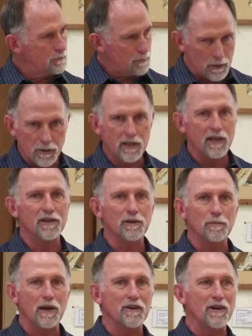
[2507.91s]
By what they do,
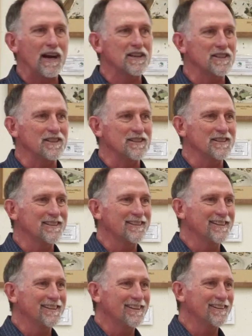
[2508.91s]
by their actions.
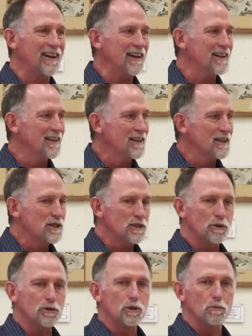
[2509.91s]
Okay?
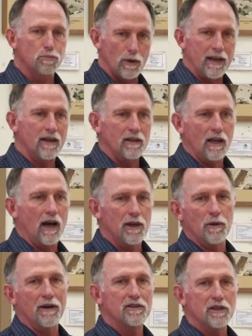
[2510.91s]
So to break a law,
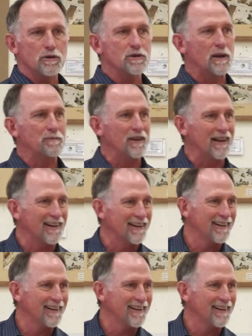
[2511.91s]
you have to do something.